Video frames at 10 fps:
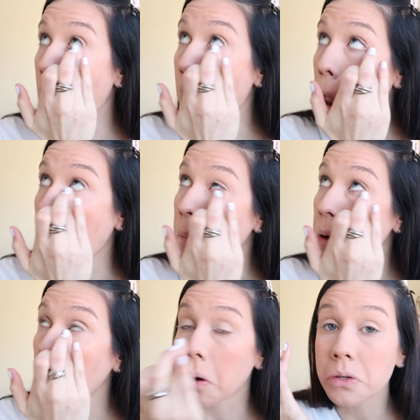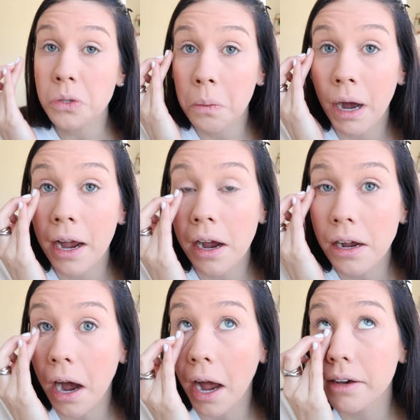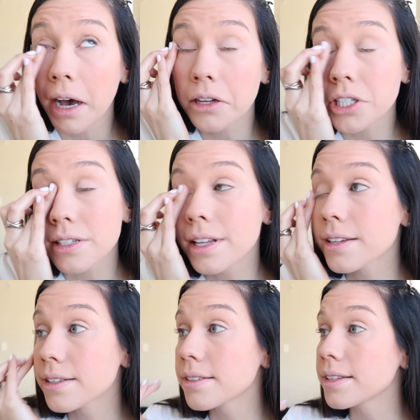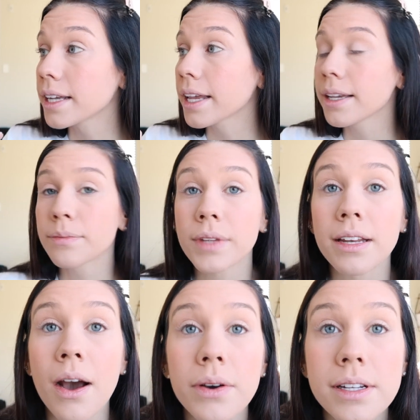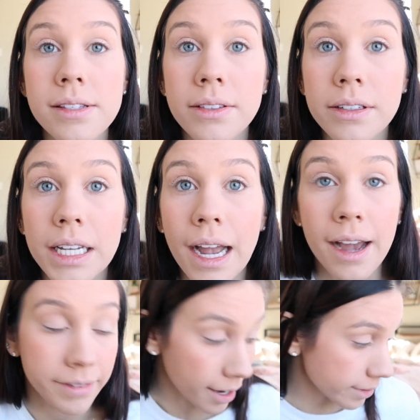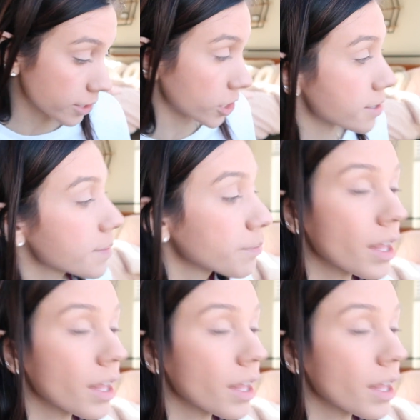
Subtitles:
and also my eyelashes nice and sticky. And now it doesn't look like I have eyelashes.